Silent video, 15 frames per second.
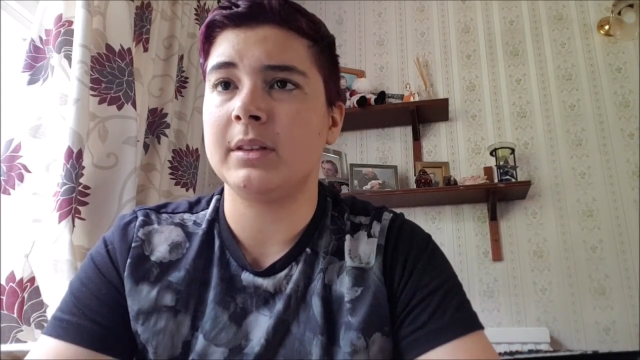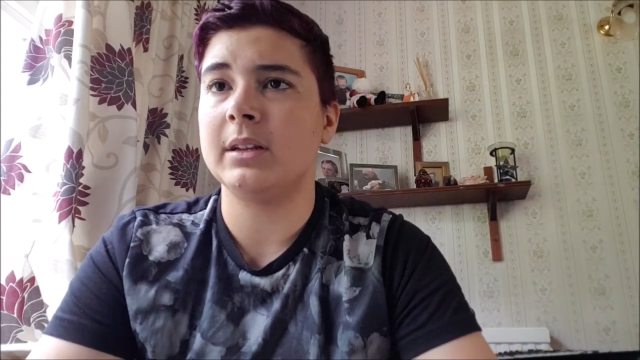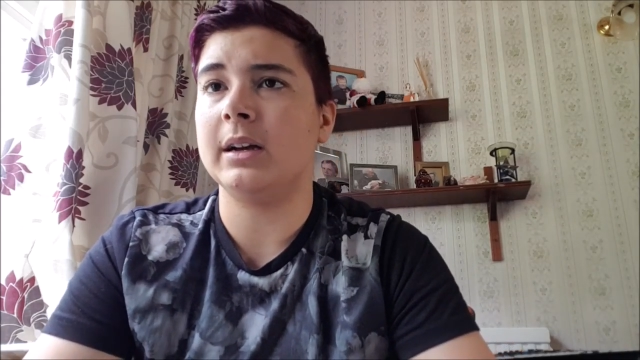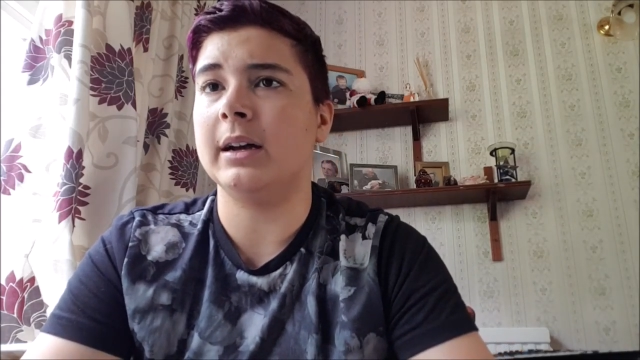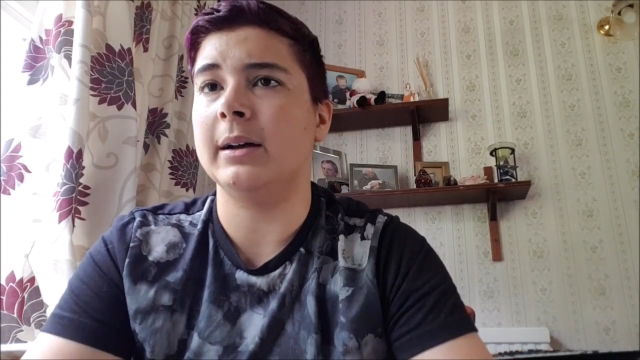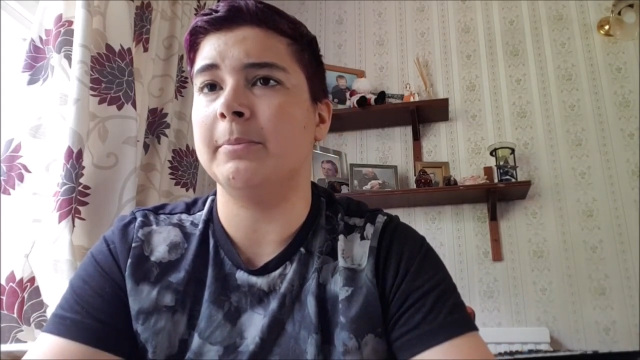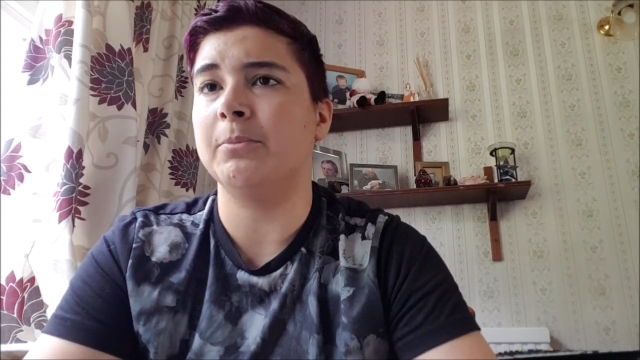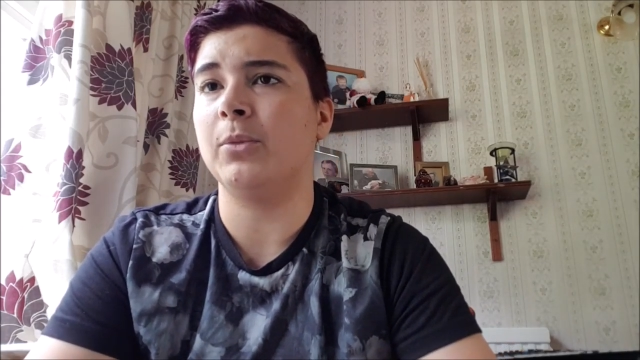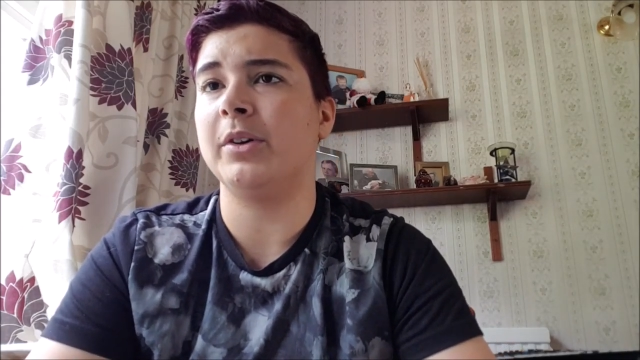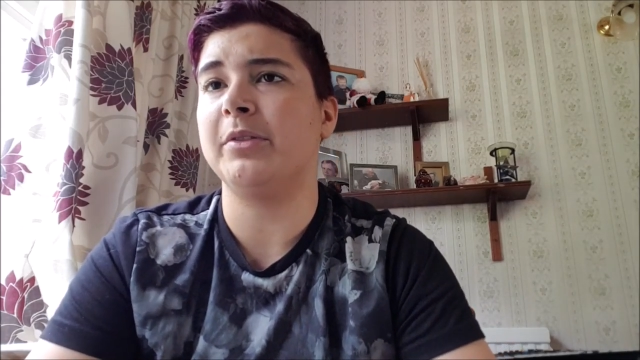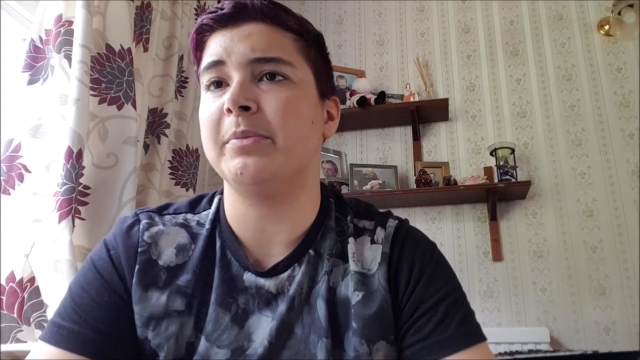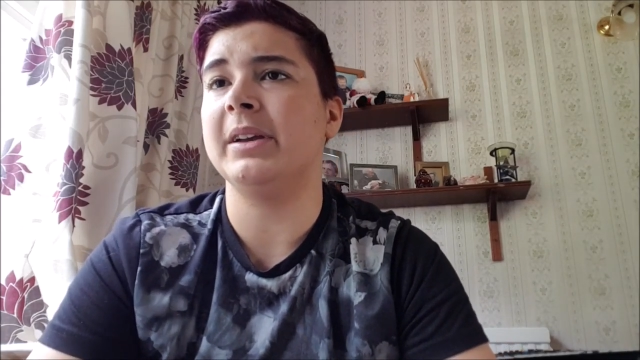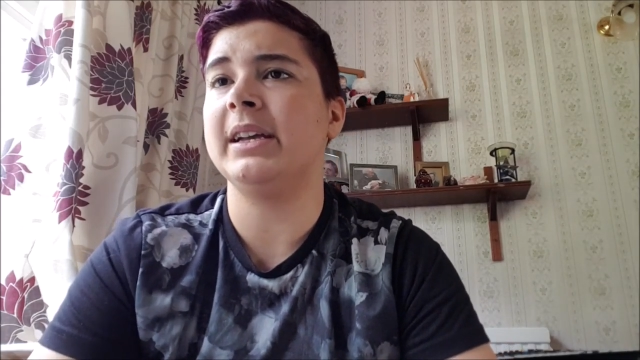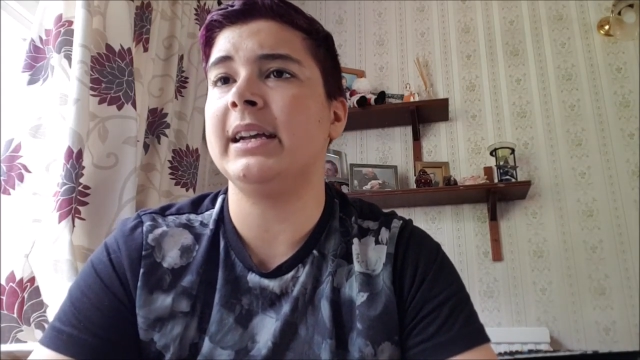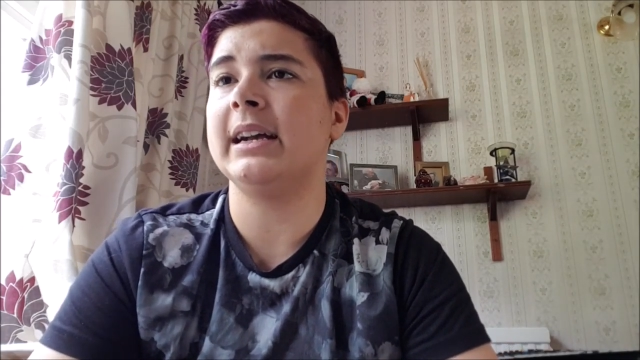um, with
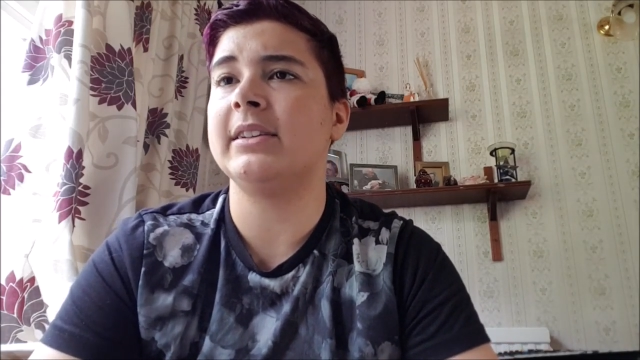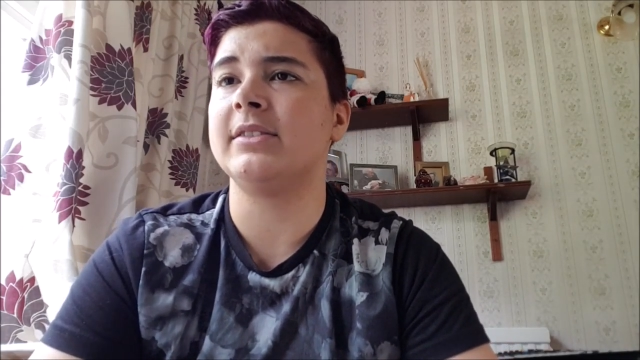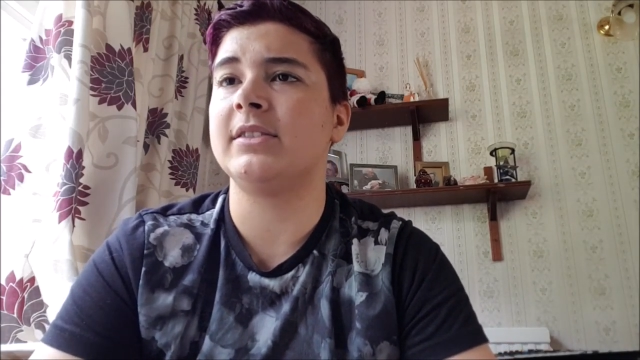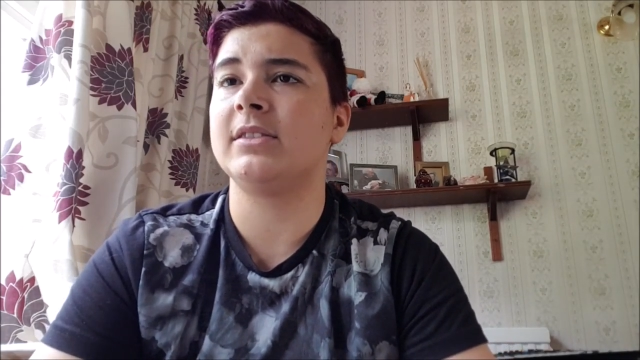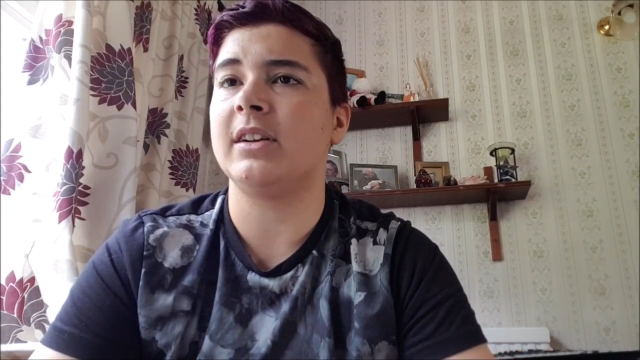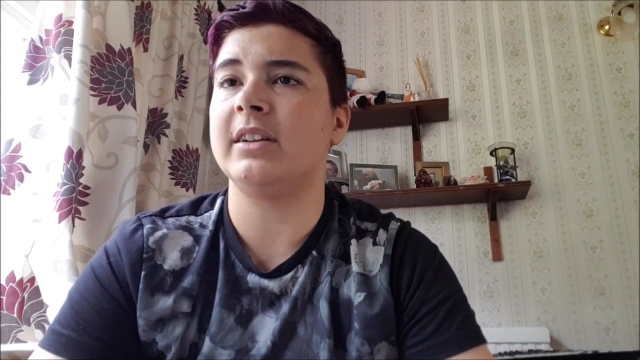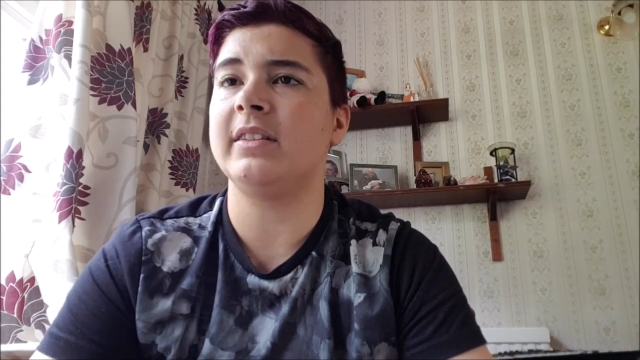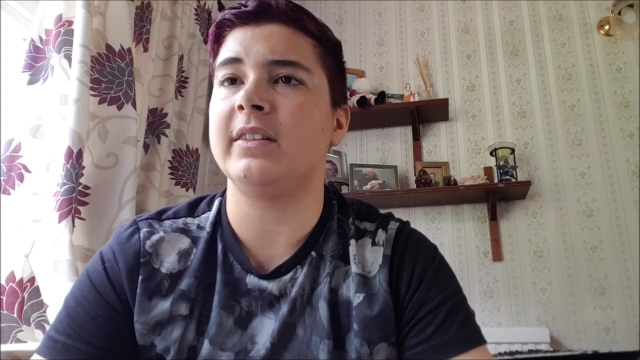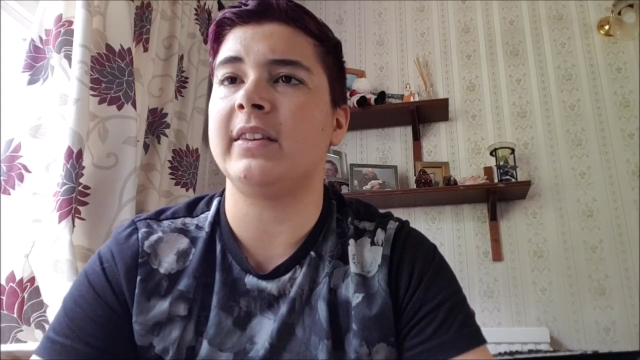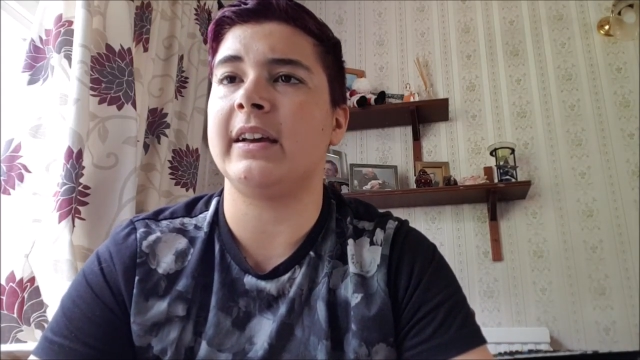me, as I did